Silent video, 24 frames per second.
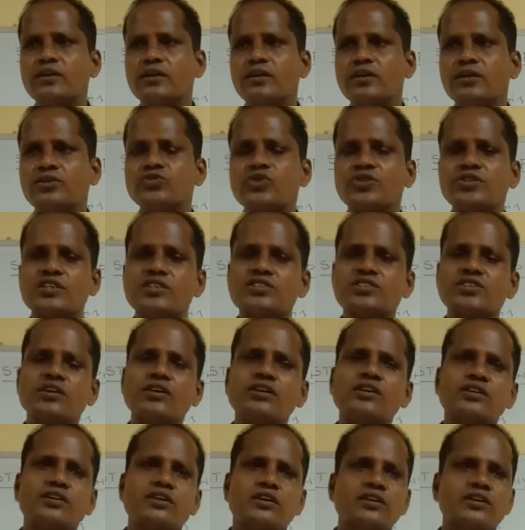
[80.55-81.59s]
So these
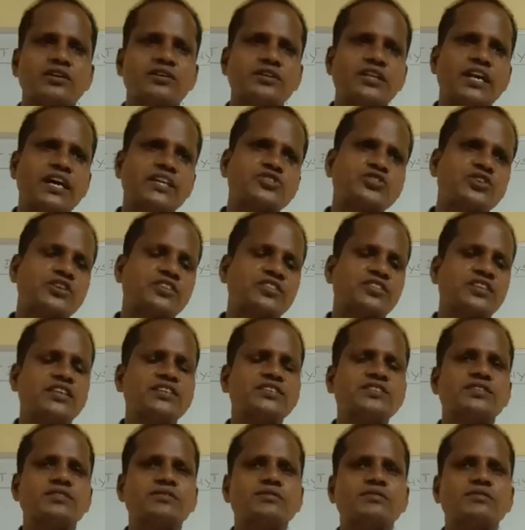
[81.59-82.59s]
are natural things.